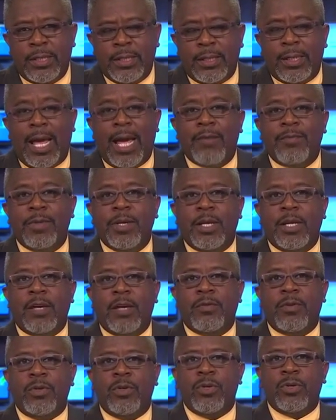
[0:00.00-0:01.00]
Live in the
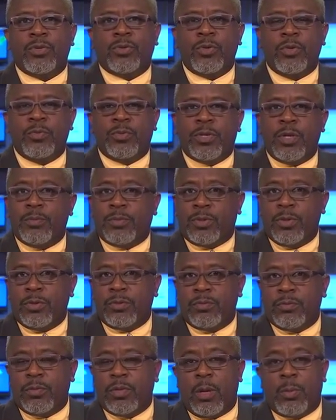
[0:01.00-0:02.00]
11 newsroom, Tim
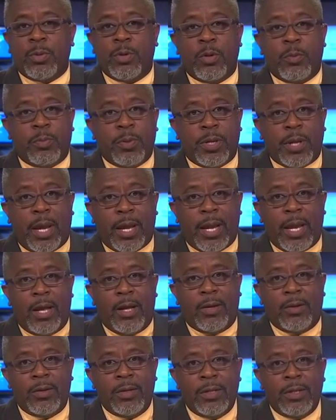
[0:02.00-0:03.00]
Tooten,
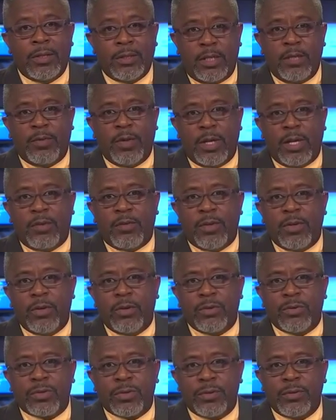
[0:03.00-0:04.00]
WBAL, TV 11
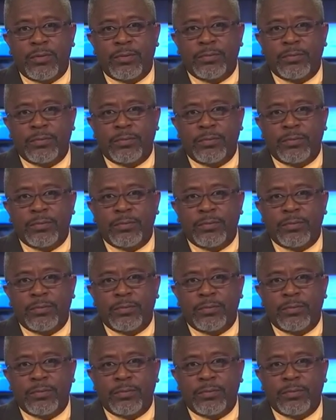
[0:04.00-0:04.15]
News.